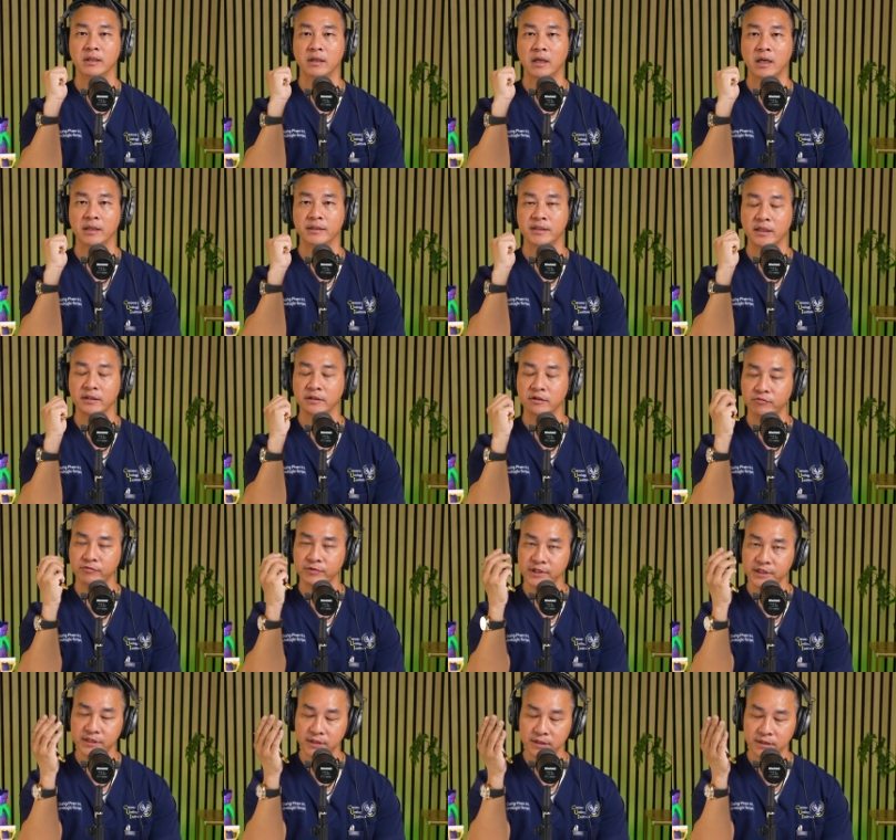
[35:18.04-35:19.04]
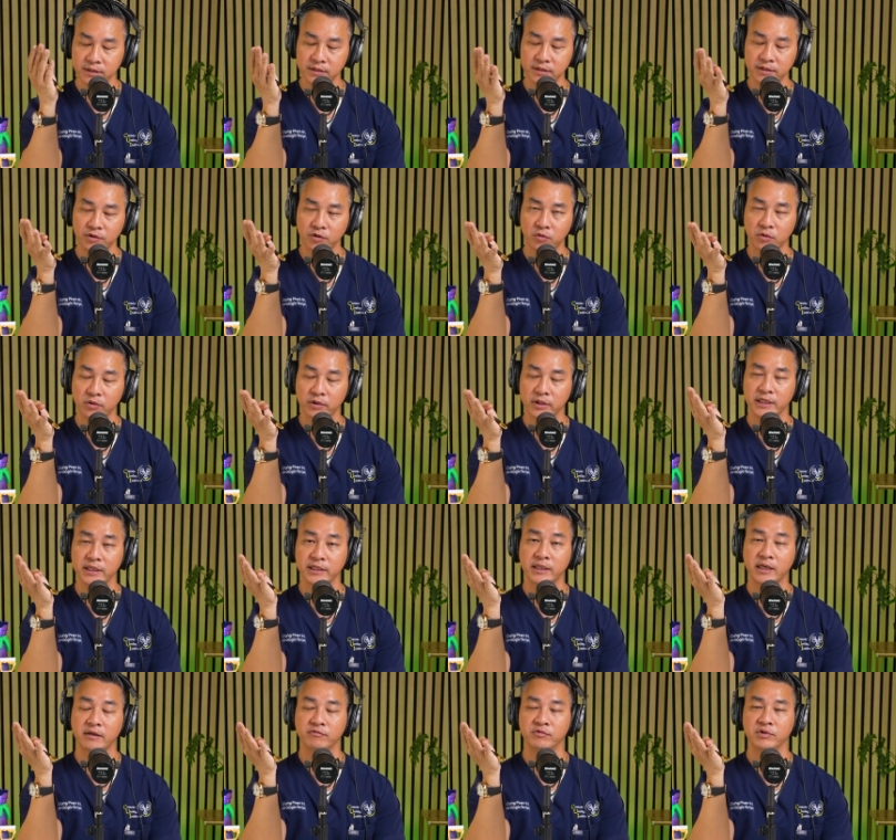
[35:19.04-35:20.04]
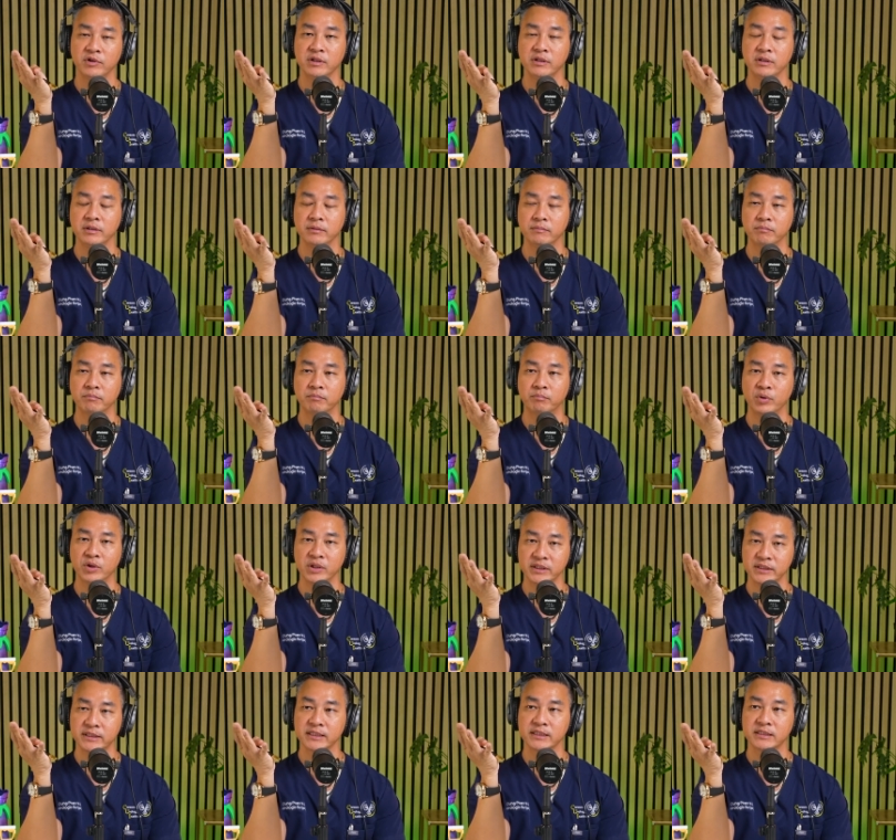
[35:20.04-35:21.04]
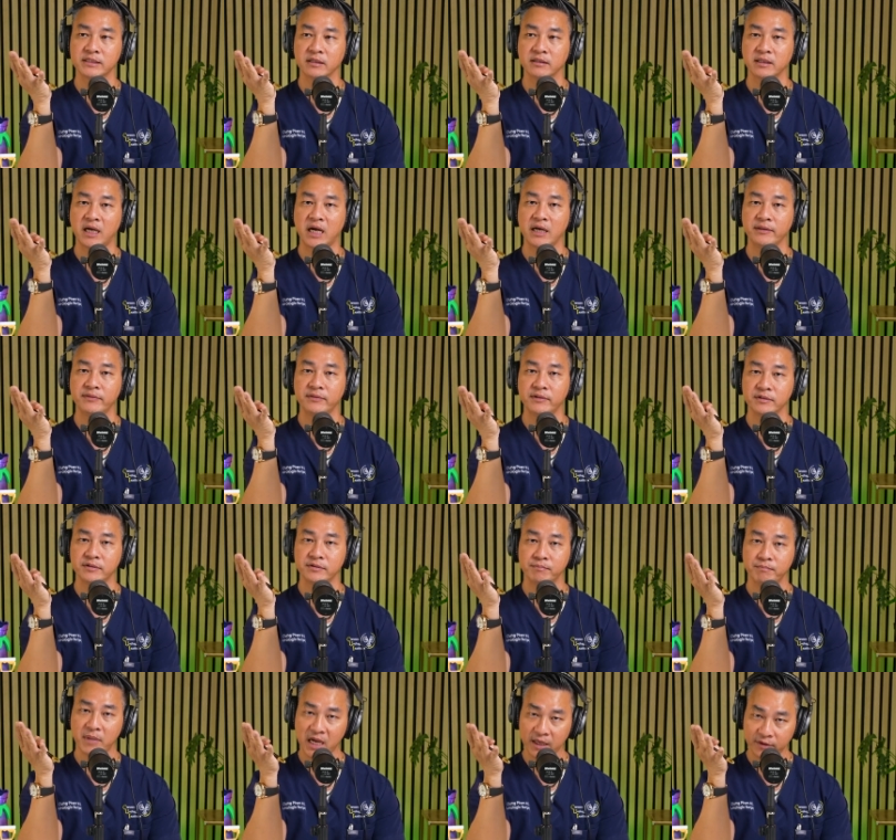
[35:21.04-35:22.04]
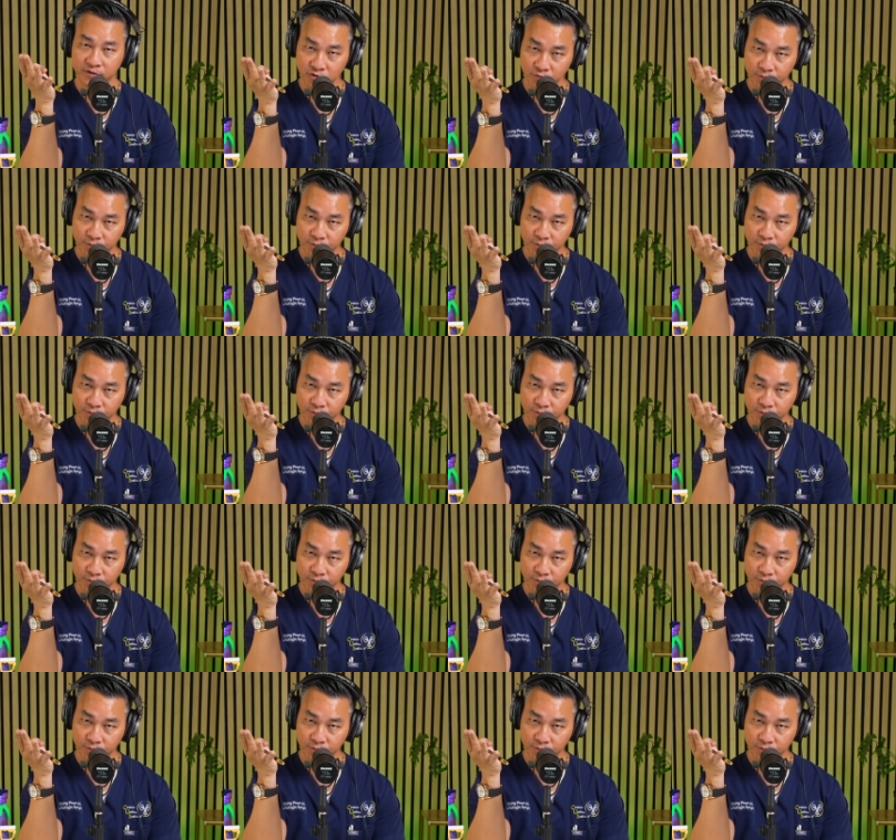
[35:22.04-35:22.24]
another recent story that really brings this to life is Matthew